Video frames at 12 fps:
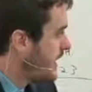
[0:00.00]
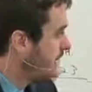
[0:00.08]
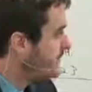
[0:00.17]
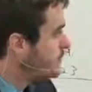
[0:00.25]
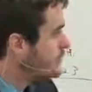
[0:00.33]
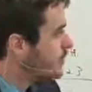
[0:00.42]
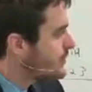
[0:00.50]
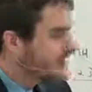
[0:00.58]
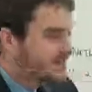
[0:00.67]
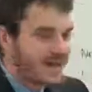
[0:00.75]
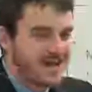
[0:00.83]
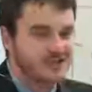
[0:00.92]
If you look
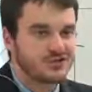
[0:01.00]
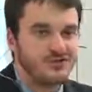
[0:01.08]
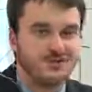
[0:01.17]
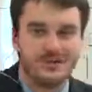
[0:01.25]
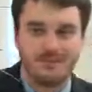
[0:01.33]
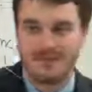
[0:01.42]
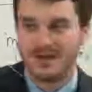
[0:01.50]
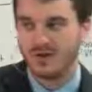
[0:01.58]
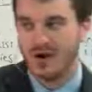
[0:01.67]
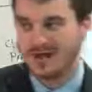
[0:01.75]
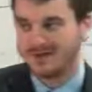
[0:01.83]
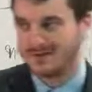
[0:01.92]
at the history of the
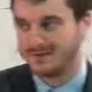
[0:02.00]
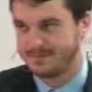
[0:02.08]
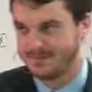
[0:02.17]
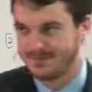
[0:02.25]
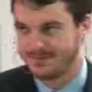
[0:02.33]
Millerites,